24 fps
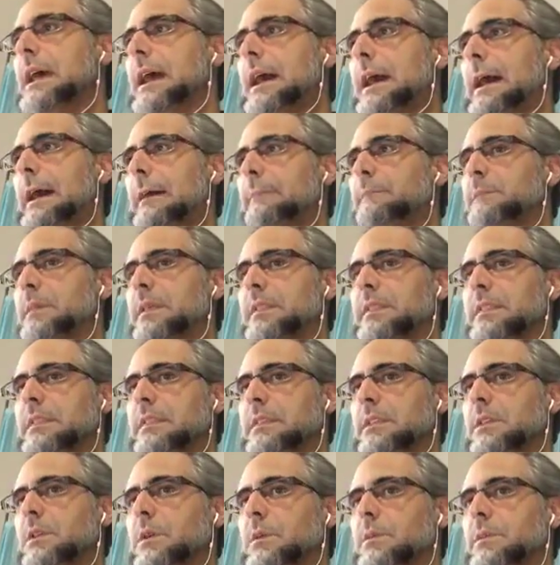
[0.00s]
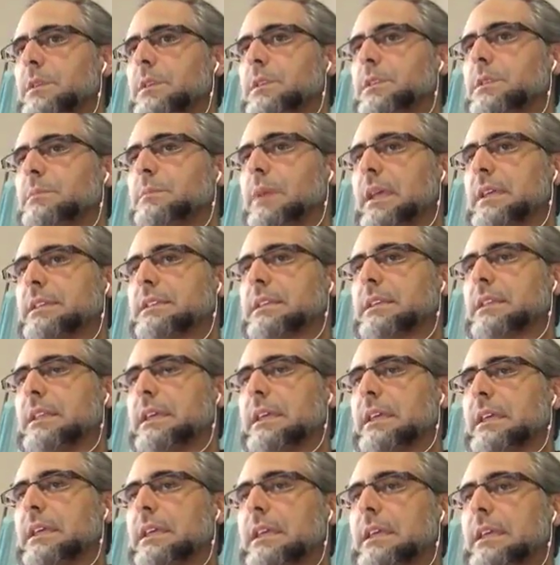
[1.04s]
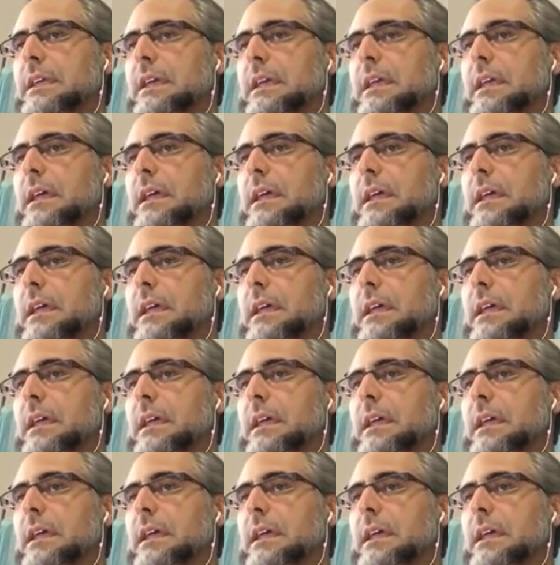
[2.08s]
And this is basically